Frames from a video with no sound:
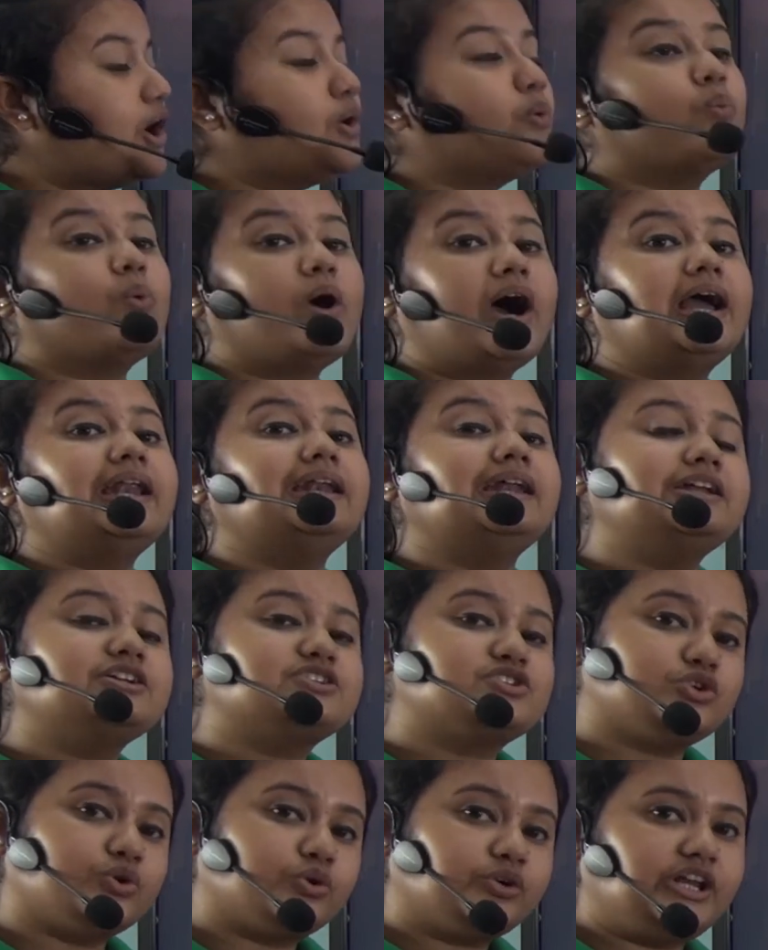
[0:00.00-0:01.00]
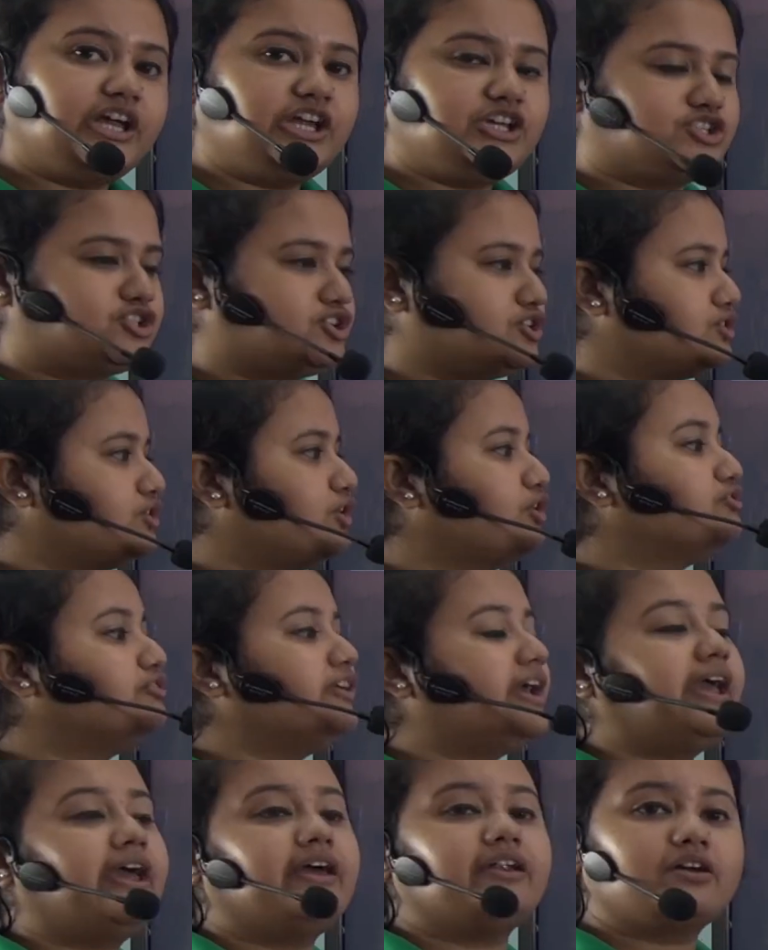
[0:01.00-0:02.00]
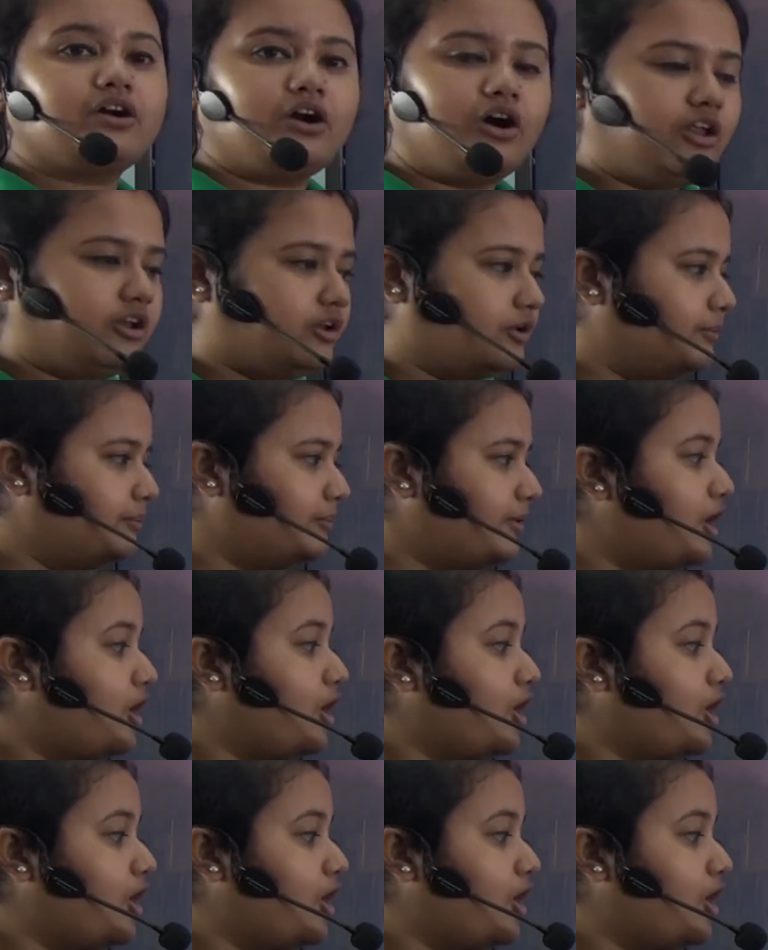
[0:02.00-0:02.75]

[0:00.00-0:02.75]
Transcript: violent rotation of air column